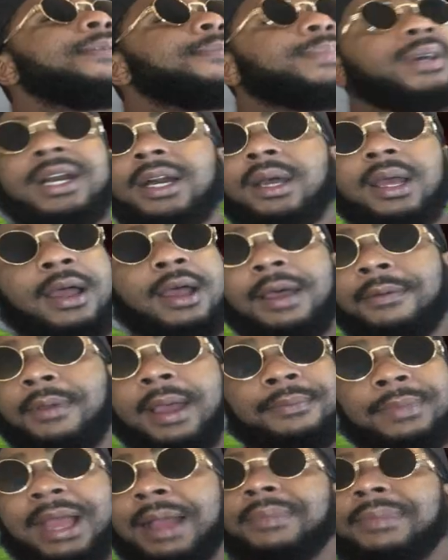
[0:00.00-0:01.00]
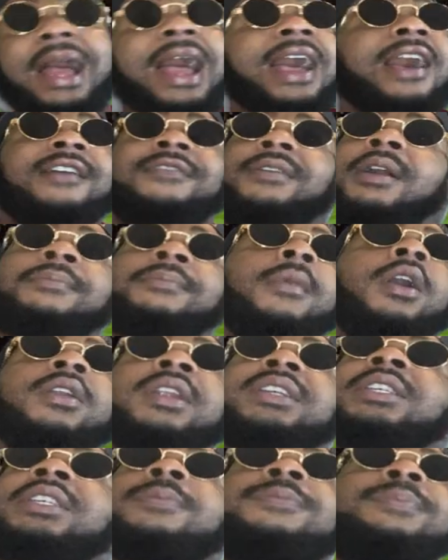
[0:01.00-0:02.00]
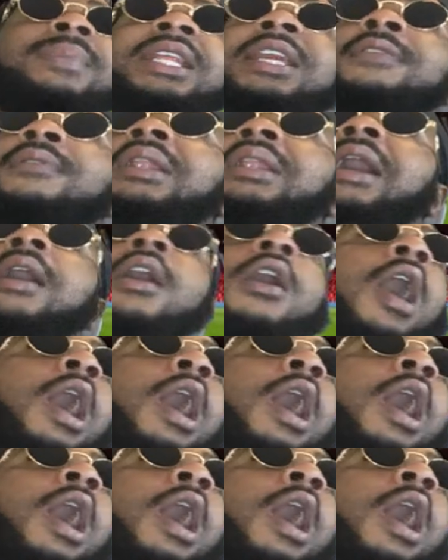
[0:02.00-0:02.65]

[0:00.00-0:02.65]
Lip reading: But I'm honestly believing that